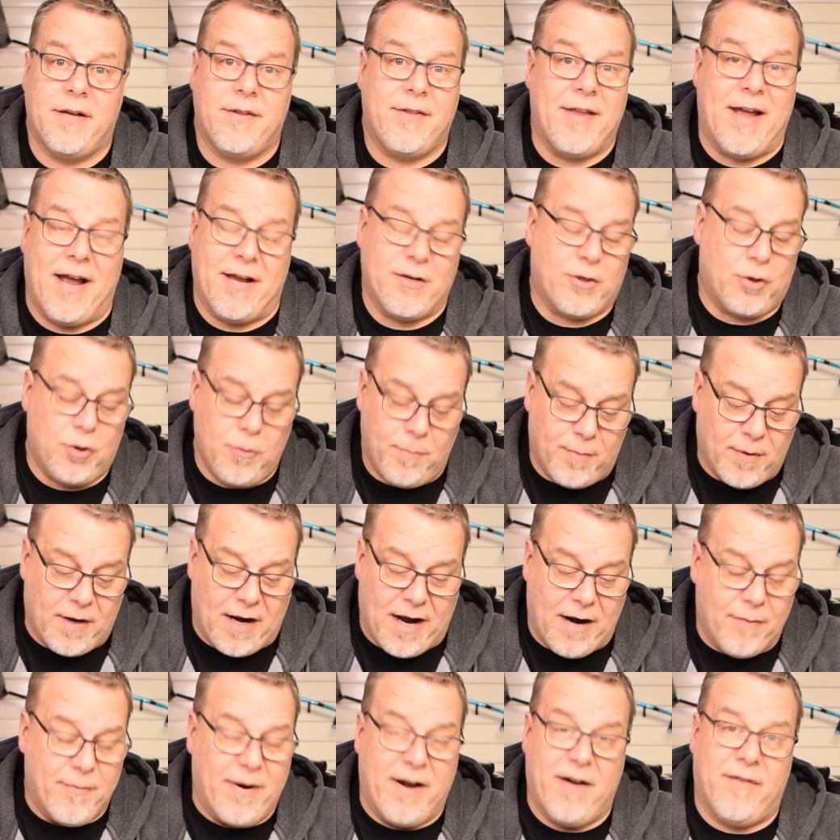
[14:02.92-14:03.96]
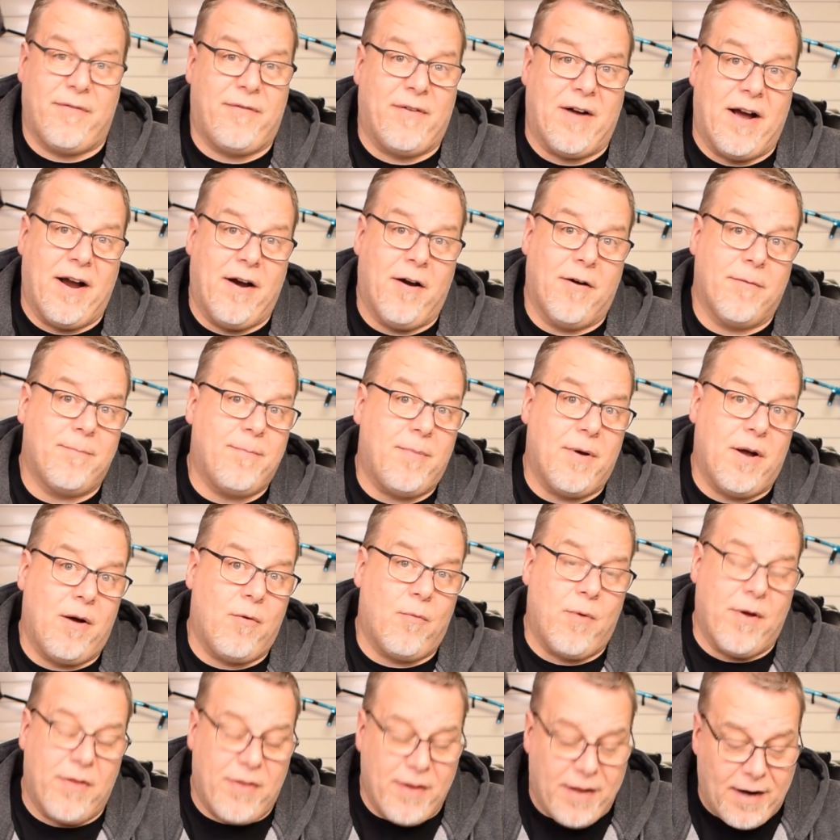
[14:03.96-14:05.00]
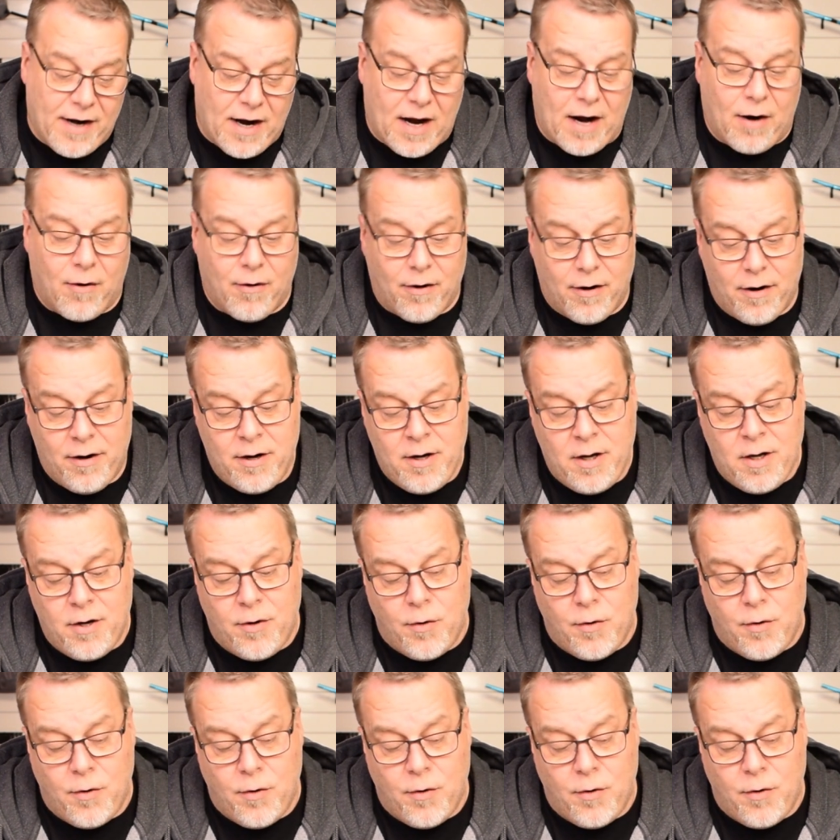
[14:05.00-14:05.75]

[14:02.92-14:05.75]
that super high rate of fire. But within our